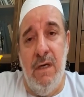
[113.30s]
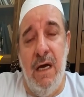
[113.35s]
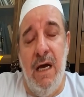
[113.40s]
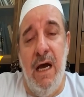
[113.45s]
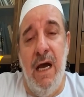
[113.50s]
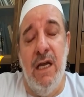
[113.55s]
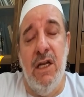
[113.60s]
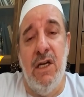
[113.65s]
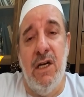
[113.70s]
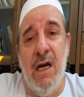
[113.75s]

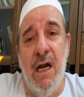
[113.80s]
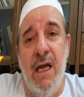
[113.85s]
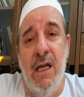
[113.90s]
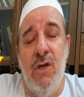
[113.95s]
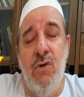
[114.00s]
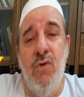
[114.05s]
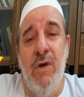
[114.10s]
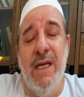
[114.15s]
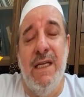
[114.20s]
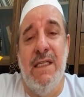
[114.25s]
I
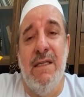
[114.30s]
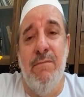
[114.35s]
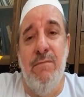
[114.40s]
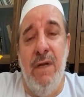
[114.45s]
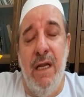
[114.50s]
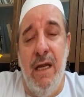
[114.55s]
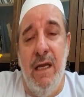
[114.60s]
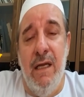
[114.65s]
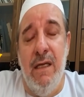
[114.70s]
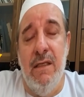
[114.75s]
tried to
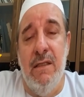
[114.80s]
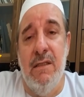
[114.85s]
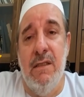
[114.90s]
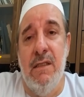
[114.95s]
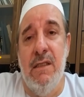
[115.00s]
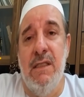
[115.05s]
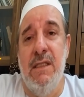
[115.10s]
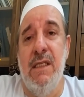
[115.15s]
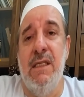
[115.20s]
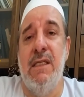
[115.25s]

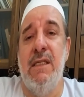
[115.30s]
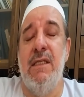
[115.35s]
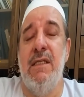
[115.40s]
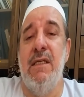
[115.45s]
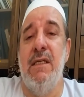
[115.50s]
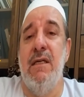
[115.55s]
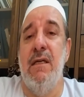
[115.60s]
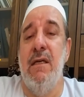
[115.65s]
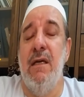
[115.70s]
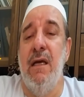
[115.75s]
explain
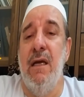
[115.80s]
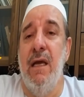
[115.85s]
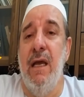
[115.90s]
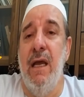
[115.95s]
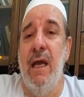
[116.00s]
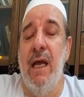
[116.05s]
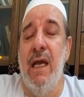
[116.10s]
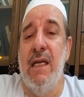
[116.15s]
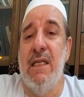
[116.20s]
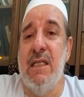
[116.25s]
this
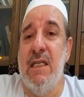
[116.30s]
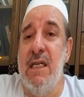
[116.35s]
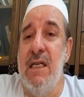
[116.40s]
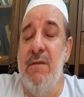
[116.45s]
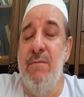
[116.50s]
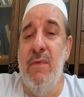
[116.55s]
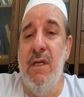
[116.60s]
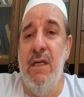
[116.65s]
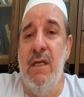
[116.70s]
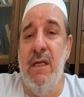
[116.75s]

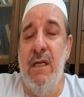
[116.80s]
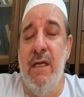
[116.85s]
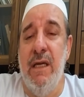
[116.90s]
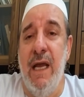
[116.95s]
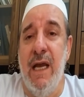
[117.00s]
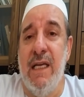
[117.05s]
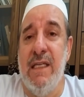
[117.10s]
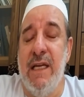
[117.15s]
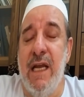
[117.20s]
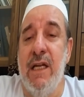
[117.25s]
extremely
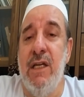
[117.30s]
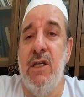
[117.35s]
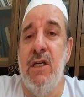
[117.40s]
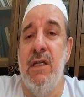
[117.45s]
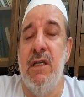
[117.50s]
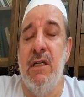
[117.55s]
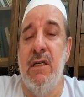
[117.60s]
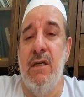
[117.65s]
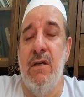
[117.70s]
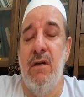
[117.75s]

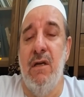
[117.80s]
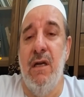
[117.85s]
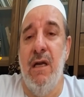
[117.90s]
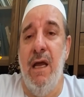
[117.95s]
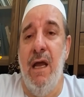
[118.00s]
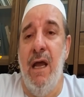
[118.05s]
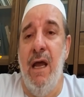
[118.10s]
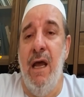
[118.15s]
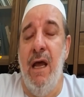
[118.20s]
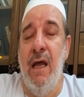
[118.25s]
eccentric
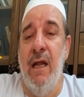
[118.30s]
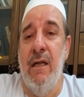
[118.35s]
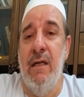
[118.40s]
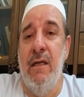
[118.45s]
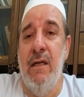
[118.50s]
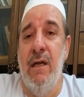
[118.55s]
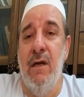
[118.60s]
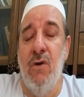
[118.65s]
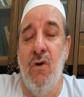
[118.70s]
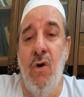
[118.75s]

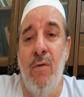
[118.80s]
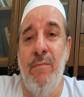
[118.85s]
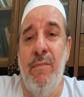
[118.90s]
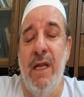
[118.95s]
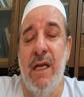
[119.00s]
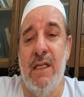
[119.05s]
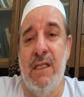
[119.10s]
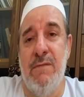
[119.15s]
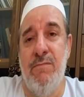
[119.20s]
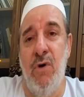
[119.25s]
and
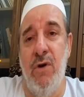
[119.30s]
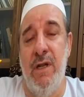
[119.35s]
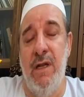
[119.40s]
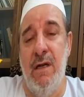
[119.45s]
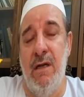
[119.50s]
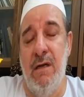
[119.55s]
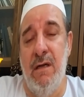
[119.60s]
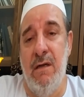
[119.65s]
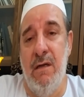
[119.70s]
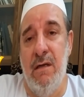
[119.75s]
complex
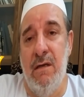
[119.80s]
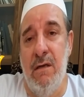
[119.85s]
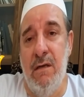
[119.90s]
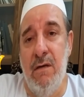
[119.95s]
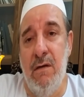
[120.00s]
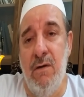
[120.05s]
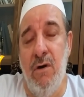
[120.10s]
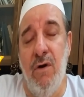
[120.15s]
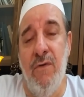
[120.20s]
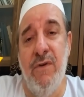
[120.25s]
model
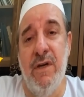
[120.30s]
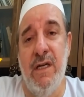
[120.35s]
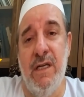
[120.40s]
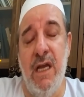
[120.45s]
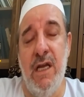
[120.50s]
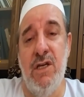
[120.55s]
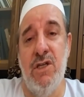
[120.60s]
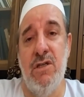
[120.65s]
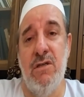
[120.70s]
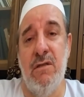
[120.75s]
of
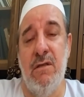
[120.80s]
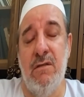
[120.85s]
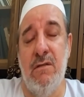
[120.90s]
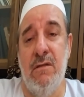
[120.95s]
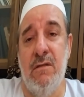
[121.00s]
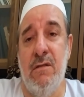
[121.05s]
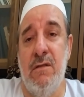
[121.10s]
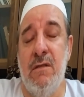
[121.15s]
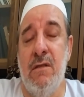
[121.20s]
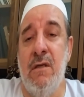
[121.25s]
creation.